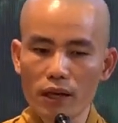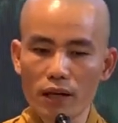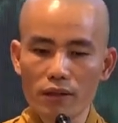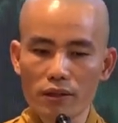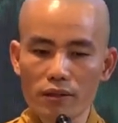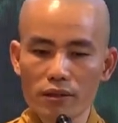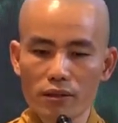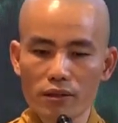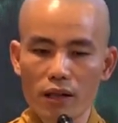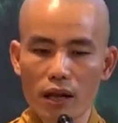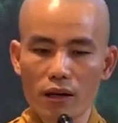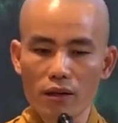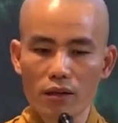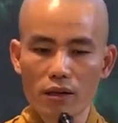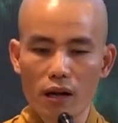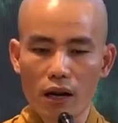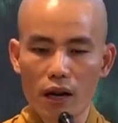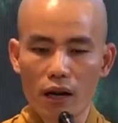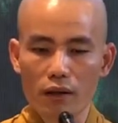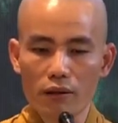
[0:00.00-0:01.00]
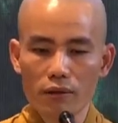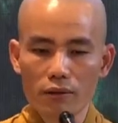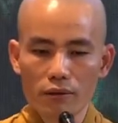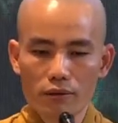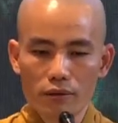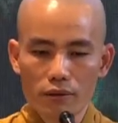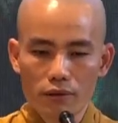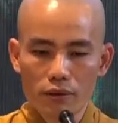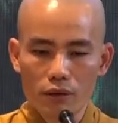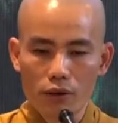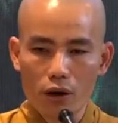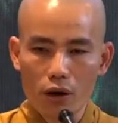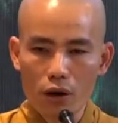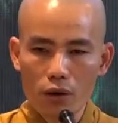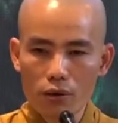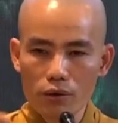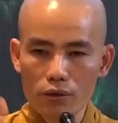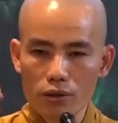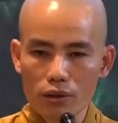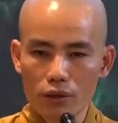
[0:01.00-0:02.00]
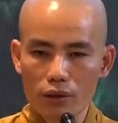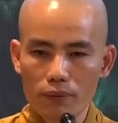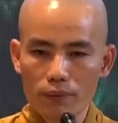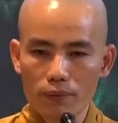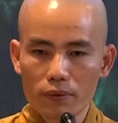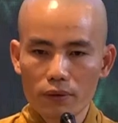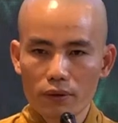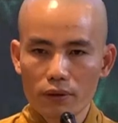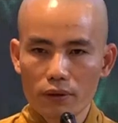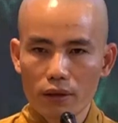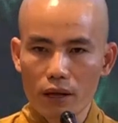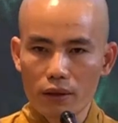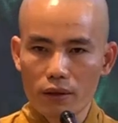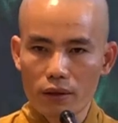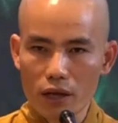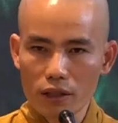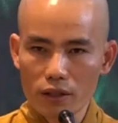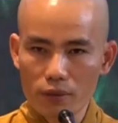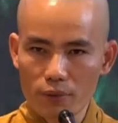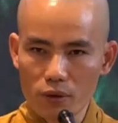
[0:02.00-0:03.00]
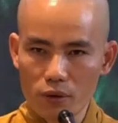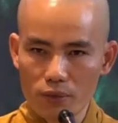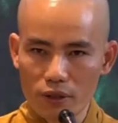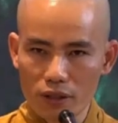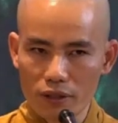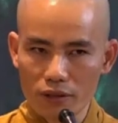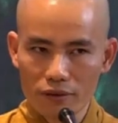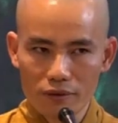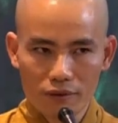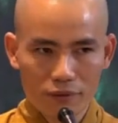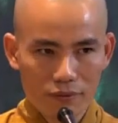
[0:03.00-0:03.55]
understanding grows up. At that moment,